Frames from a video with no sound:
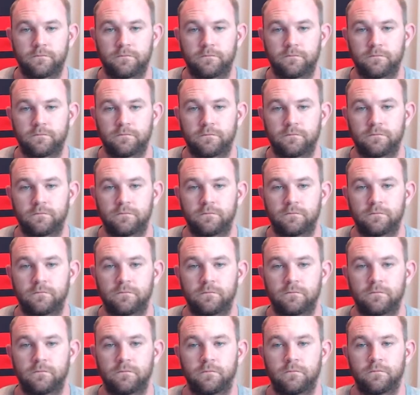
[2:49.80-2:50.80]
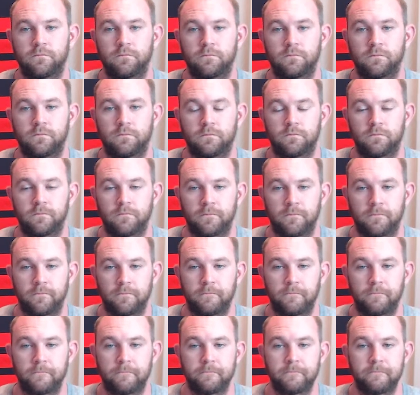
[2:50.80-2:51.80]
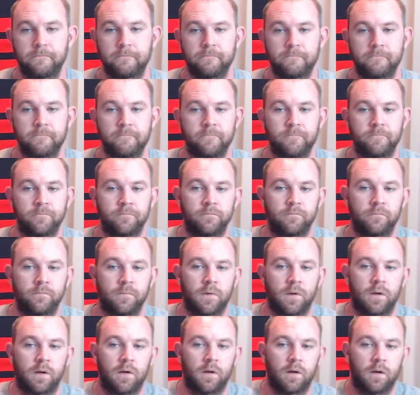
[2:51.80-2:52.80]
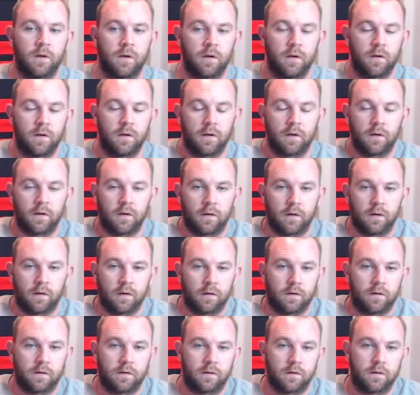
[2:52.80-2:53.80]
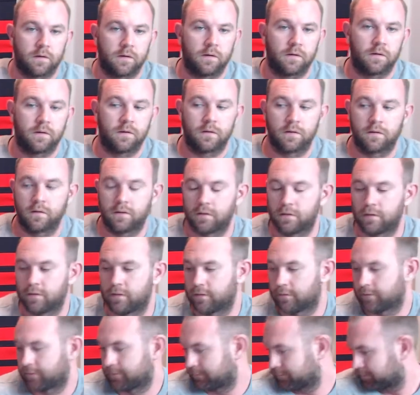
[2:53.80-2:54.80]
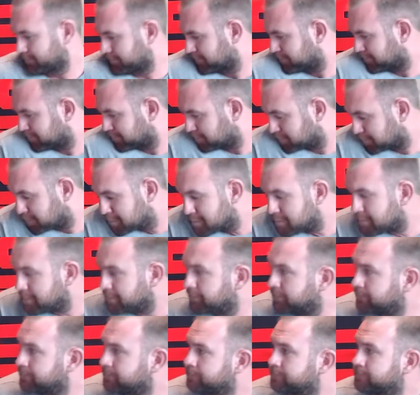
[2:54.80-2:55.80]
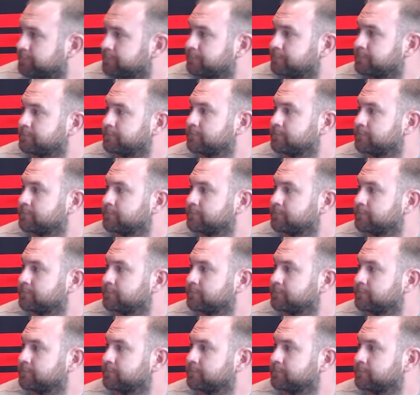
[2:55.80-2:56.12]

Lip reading: (not speaking)